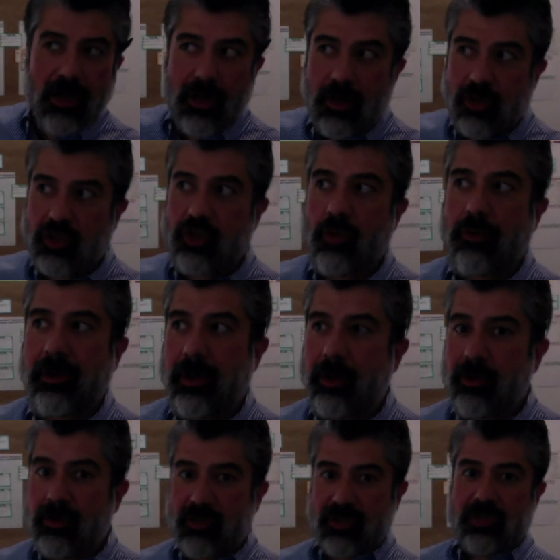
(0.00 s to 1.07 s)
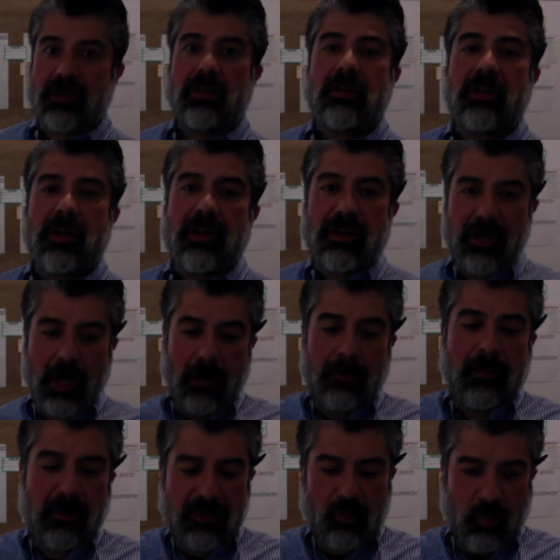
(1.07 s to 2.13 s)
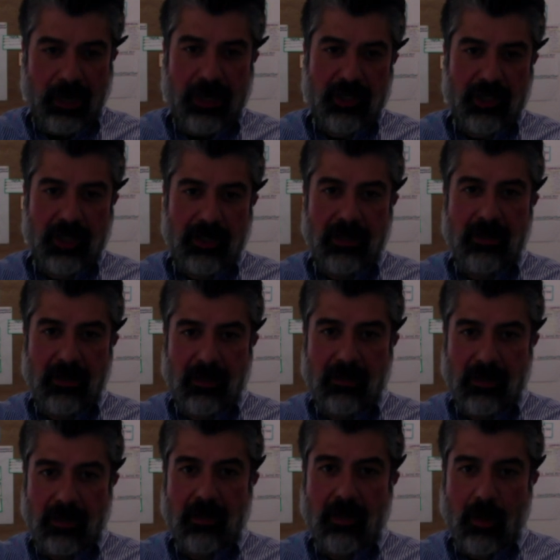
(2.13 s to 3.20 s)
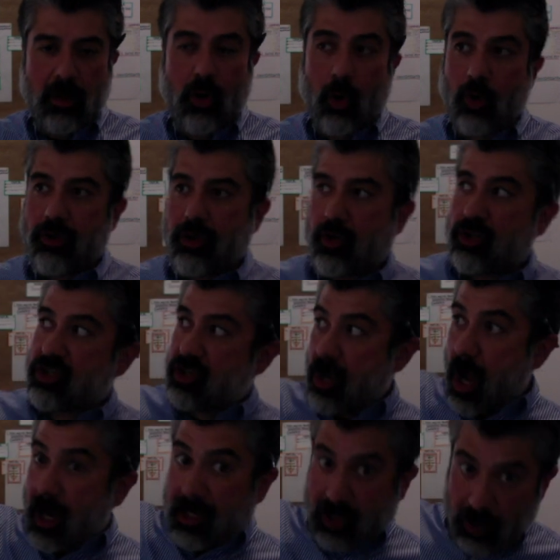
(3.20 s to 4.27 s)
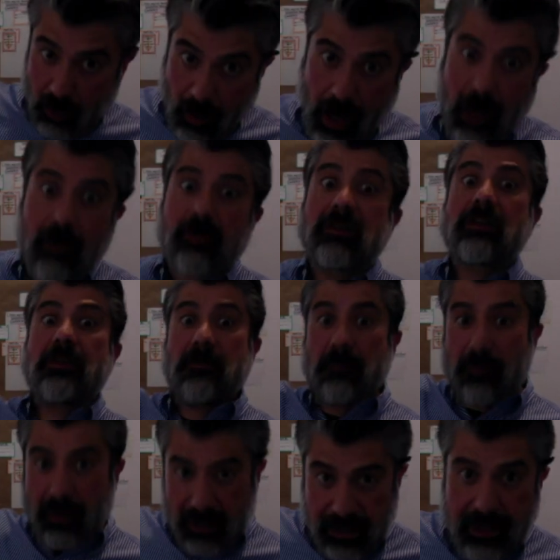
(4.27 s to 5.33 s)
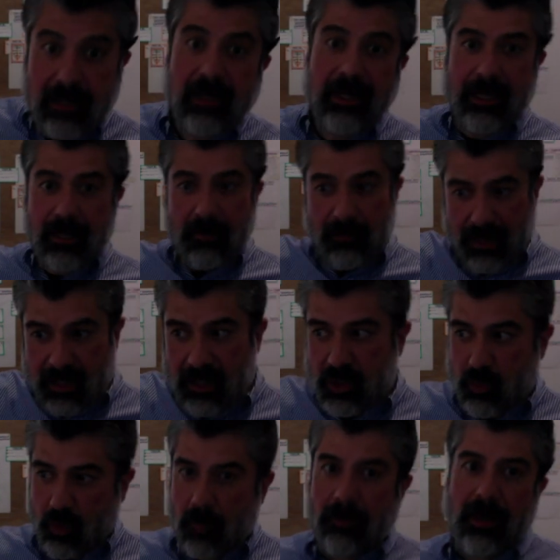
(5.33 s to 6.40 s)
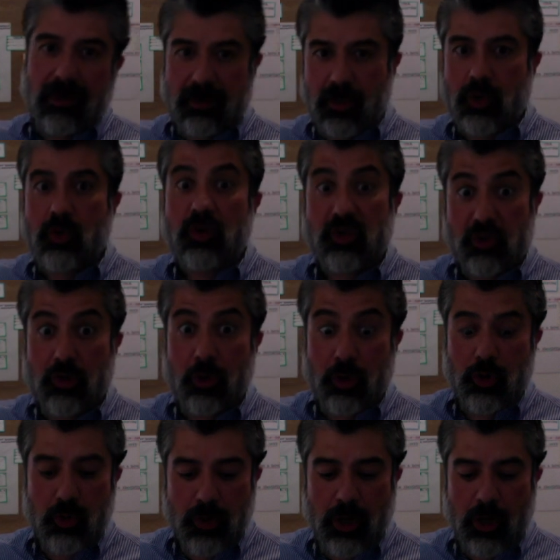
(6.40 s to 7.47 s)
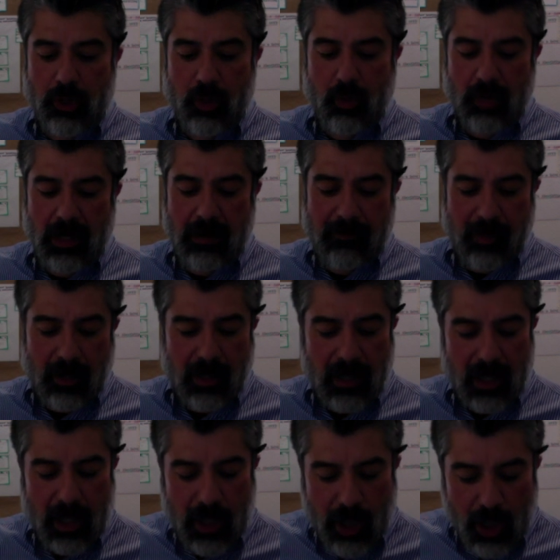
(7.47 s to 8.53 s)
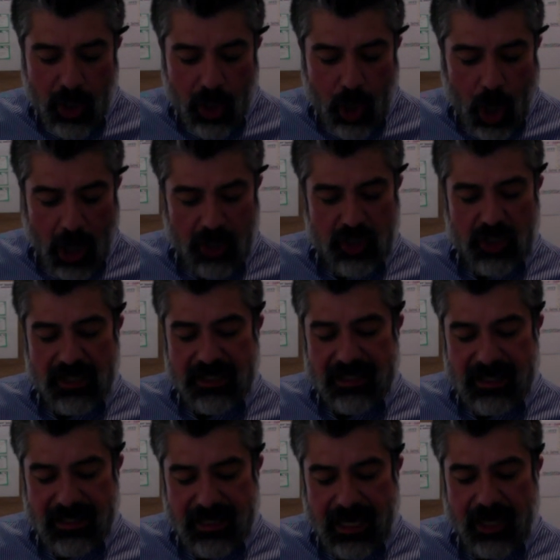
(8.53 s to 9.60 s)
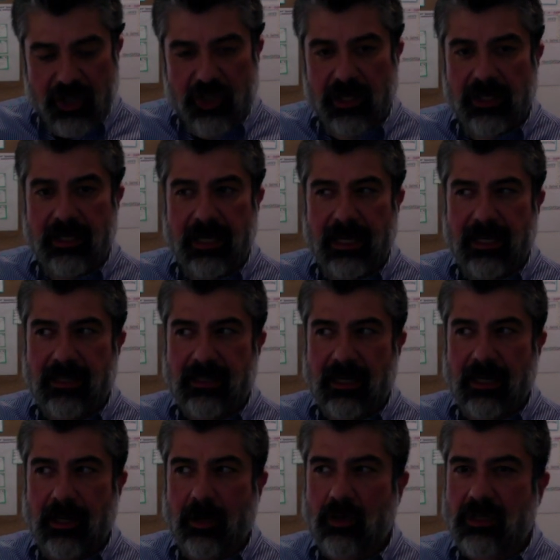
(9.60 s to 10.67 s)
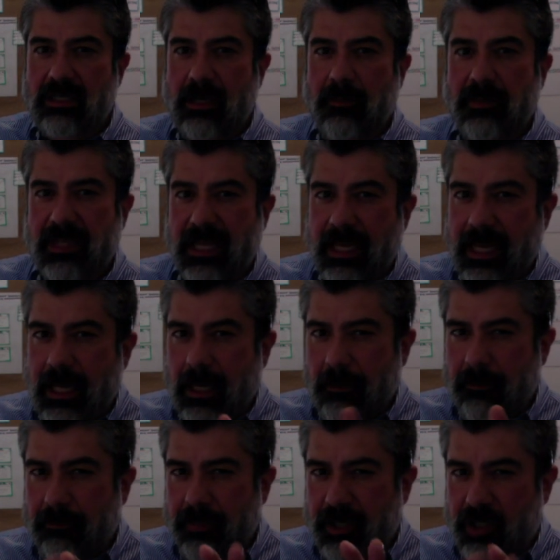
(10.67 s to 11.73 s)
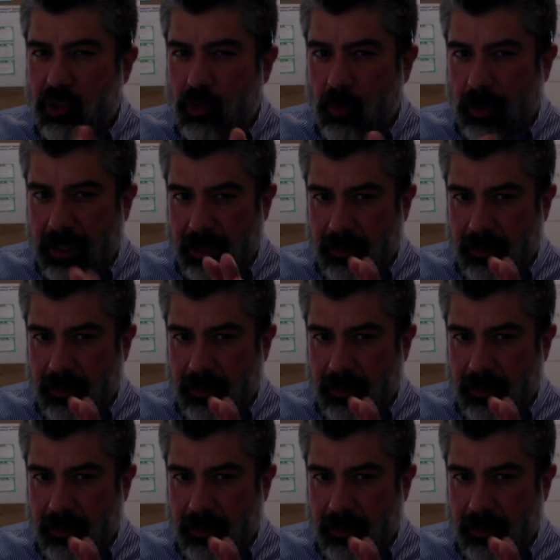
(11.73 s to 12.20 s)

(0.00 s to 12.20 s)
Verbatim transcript: So there's number region or there's knock you out completely because we're about to do a surgery on you or whatever. Conscious sedation is a little something in between.